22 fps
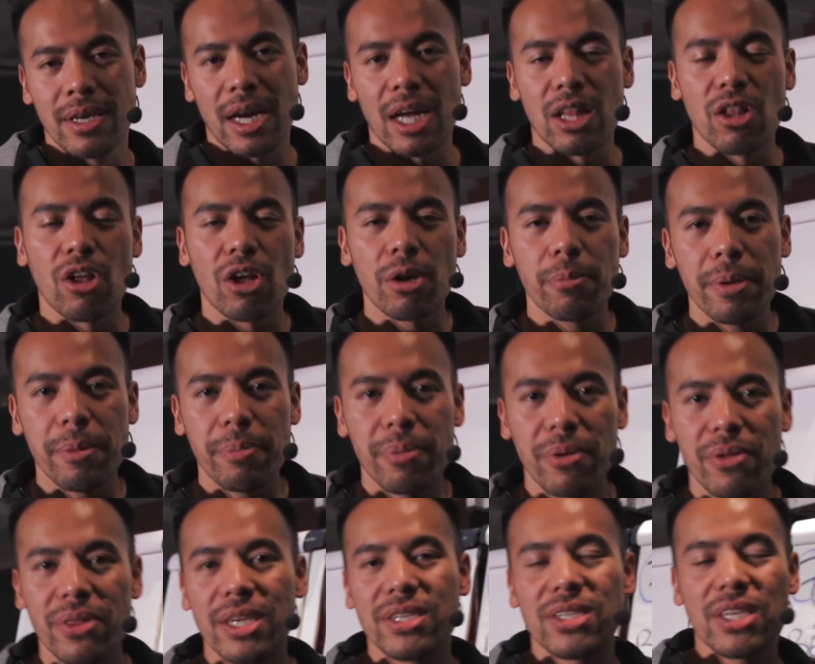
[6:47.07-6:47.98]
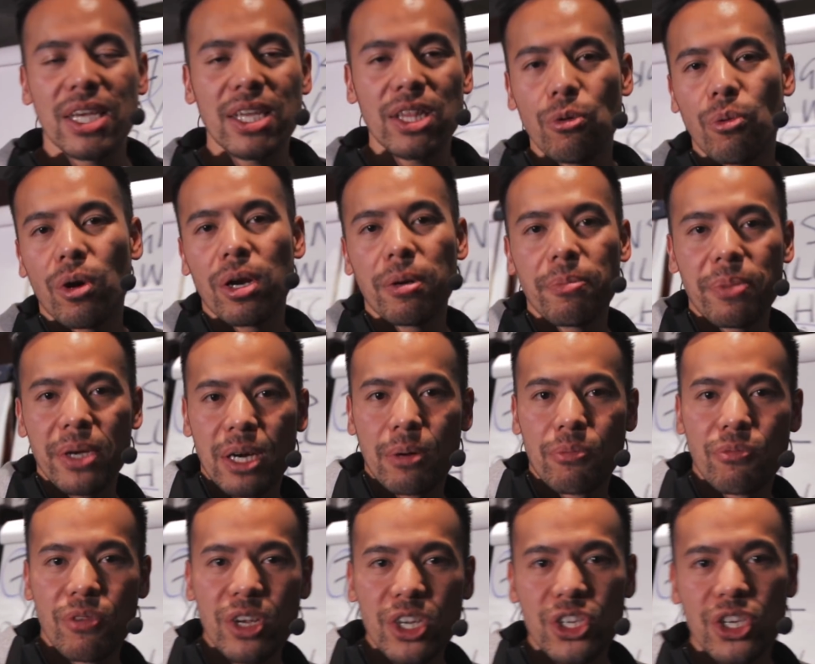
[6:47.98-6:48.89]
A lot of people, they say they want to
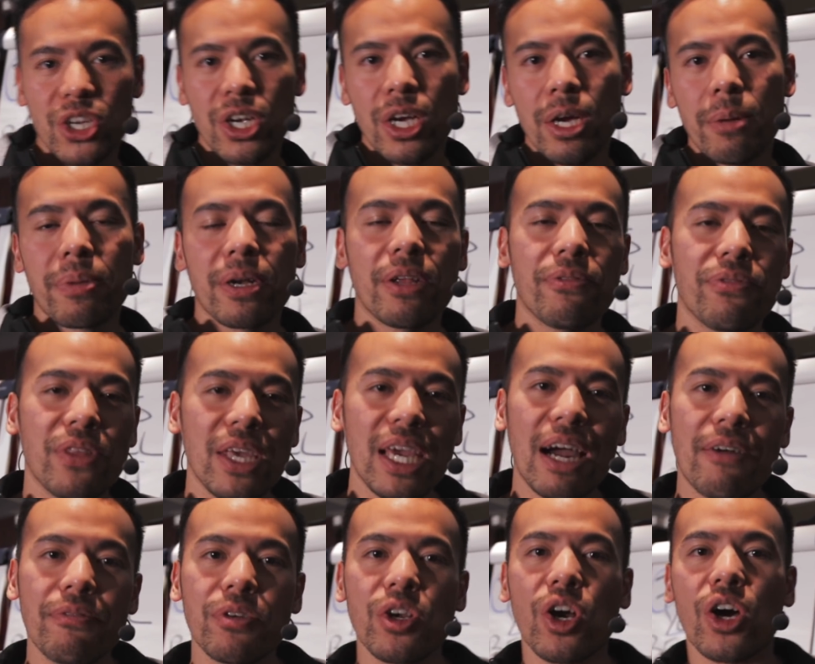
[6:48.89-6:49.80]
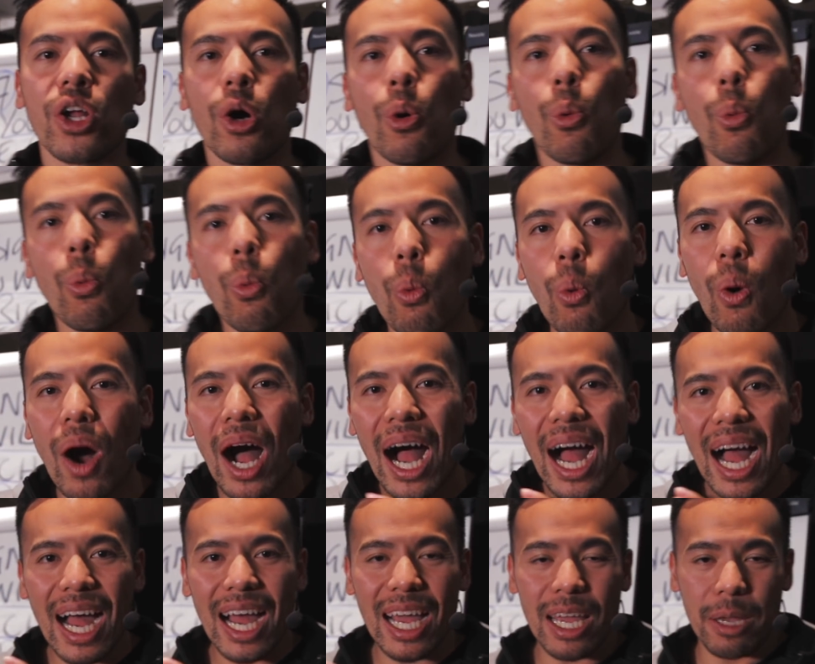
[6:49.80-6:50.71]
become rich, but if they haven't got a
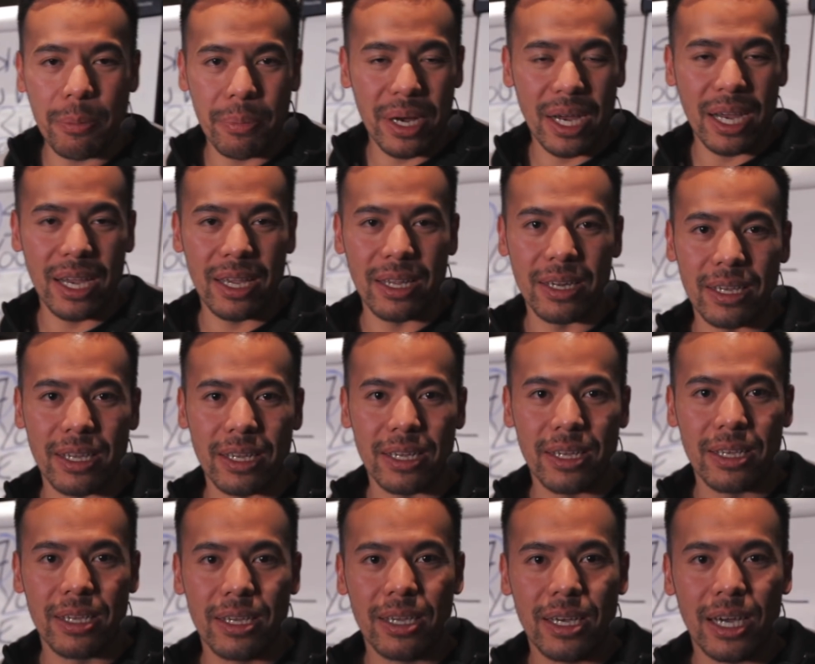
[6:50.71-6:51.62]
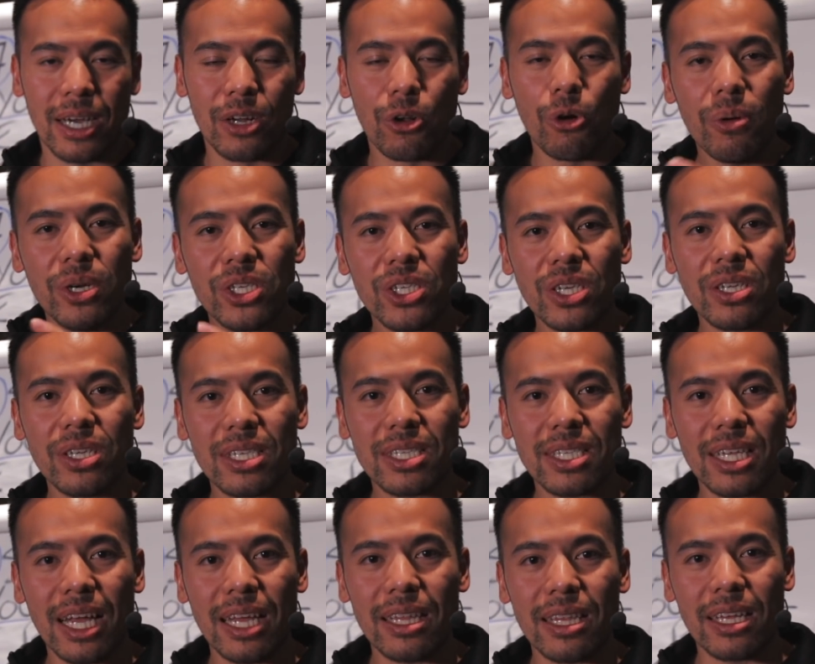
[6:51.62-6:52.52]
why behind it, and always
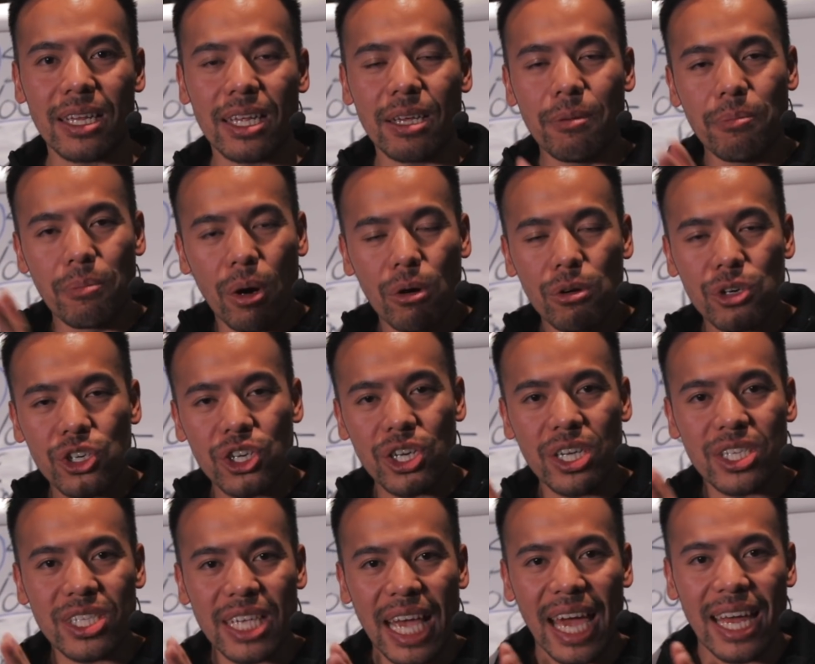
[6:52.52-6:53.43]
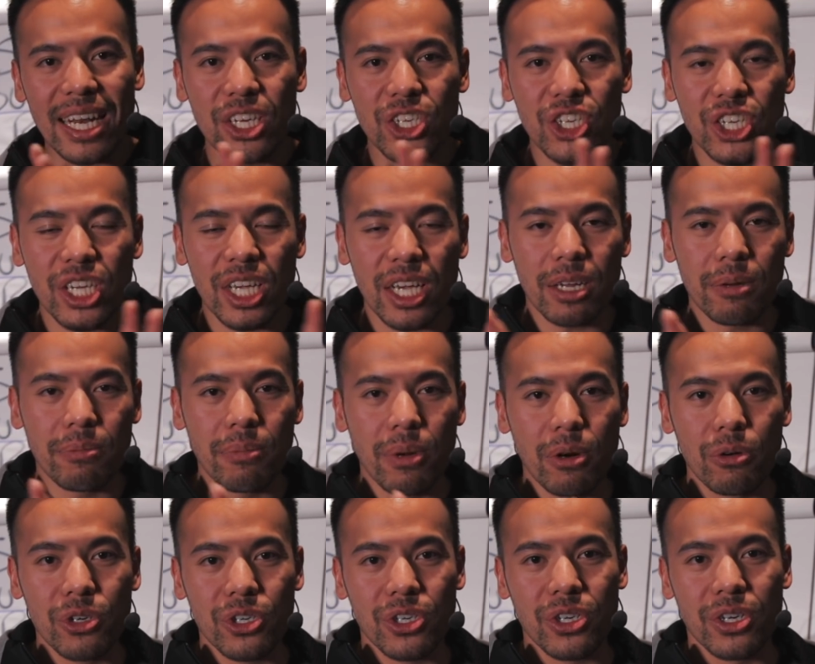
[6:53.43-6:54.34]
understand that emotion is energy in
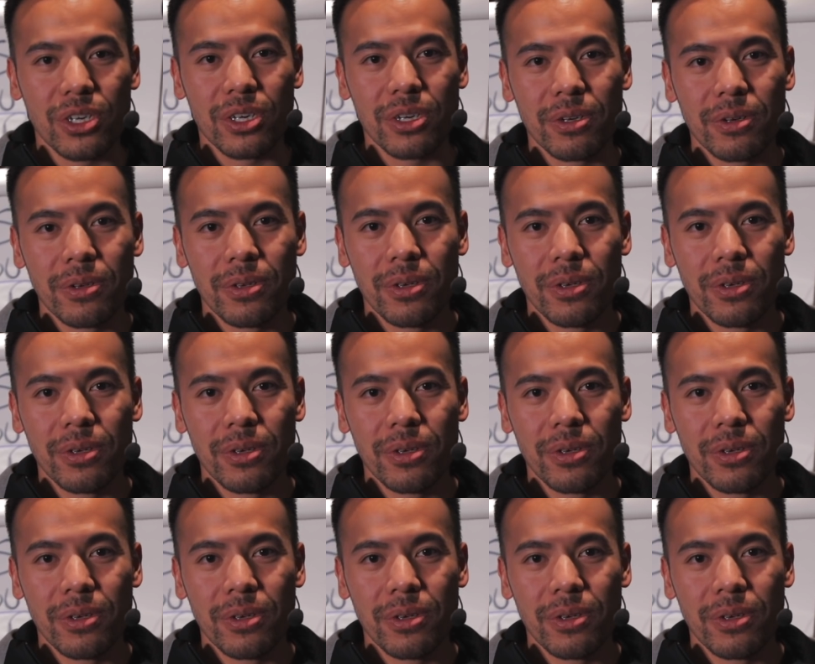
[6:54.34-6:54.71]
motion.